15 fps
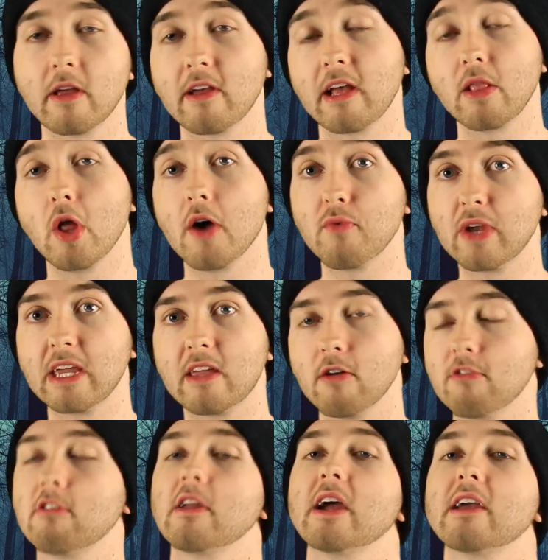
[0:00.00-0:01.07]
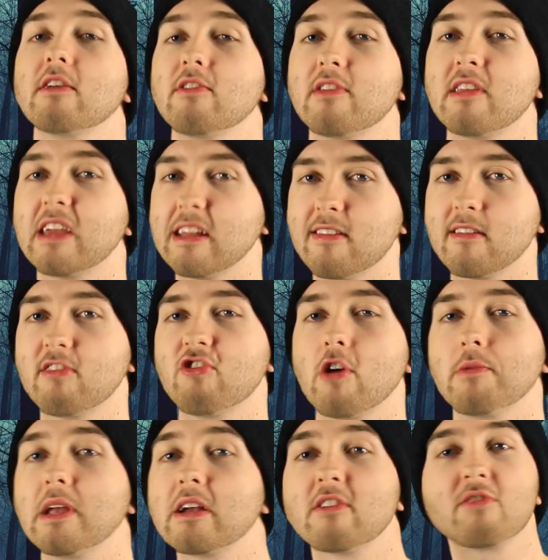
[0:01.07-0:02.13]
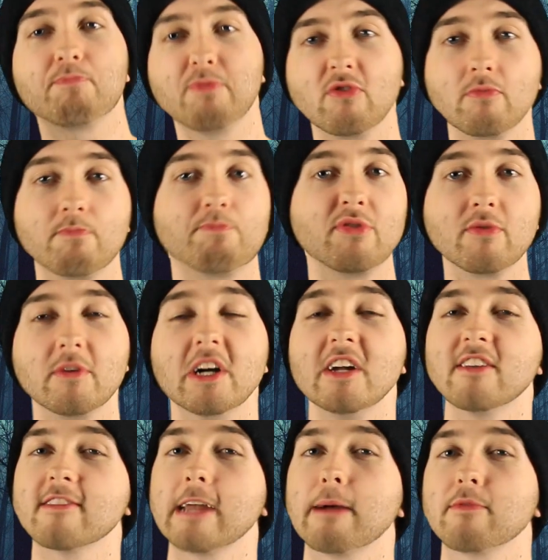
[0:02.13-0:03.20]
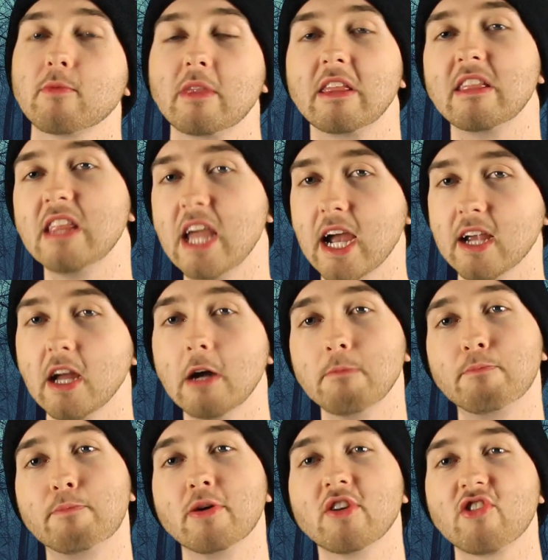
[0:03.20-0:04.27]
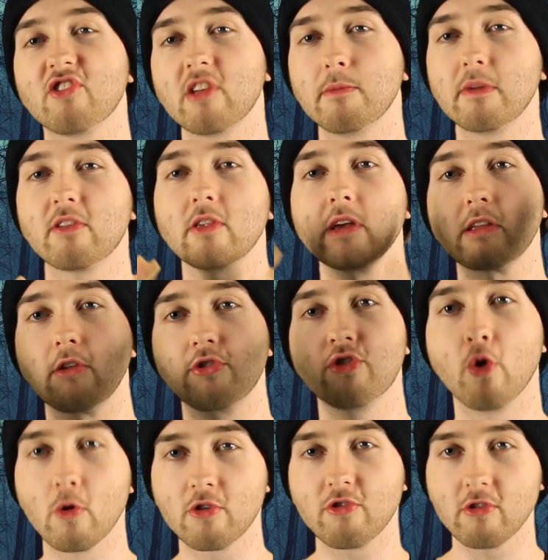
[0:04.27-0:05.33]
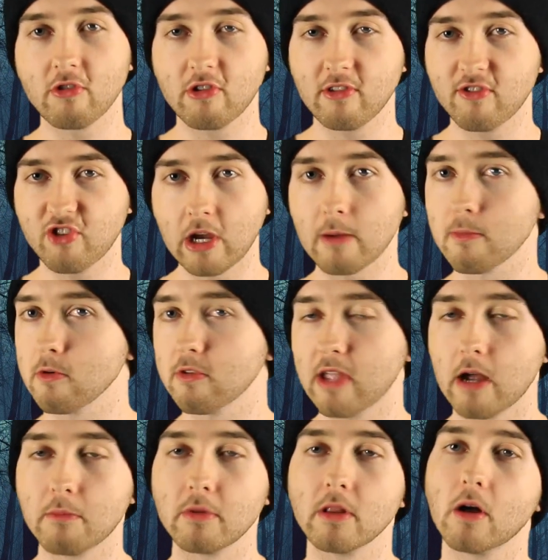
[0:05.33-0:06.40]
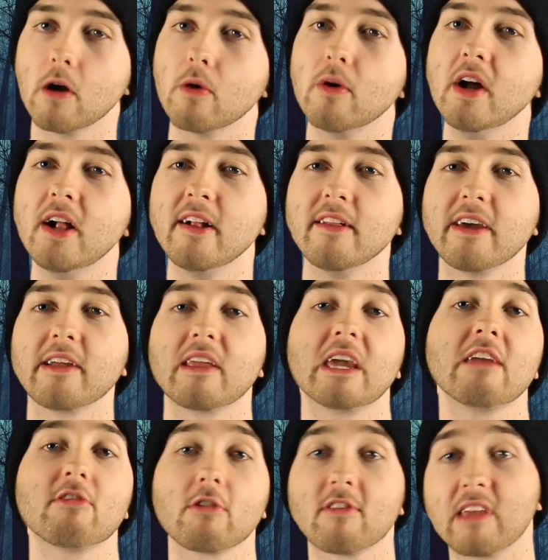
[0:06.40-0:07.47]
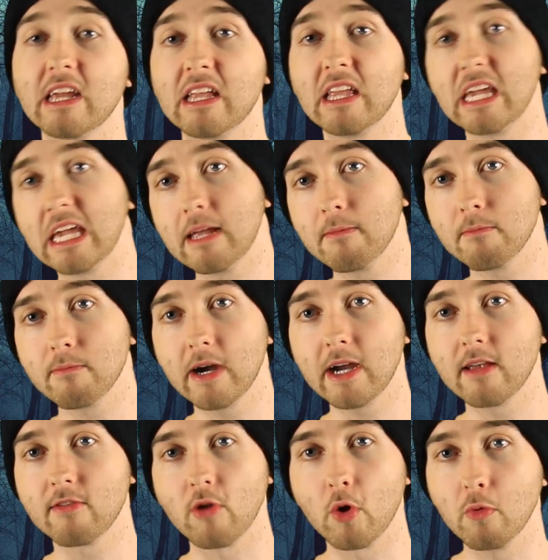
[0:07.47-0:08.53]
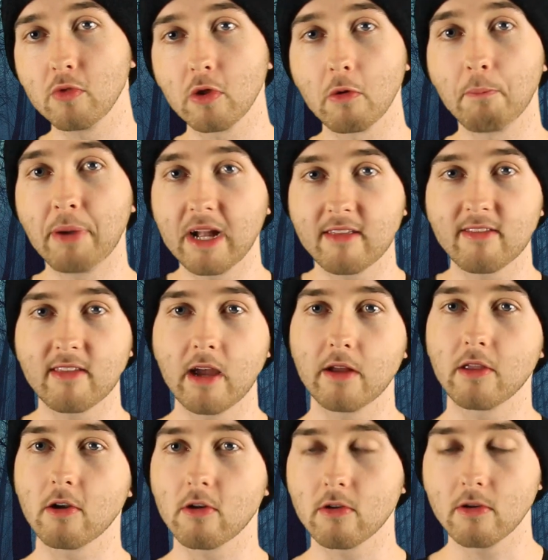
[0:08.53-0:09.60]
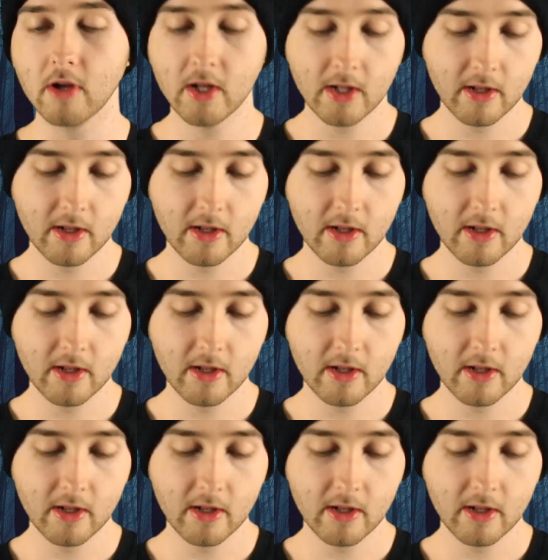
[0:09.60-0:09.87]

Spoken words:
I love when he kills the guy. He gets his sharp necklace, boom, boom, stabs him in the neck, pushes him into, like, the torture chamber down below, and then he starts getting eaten by his own little pets down there.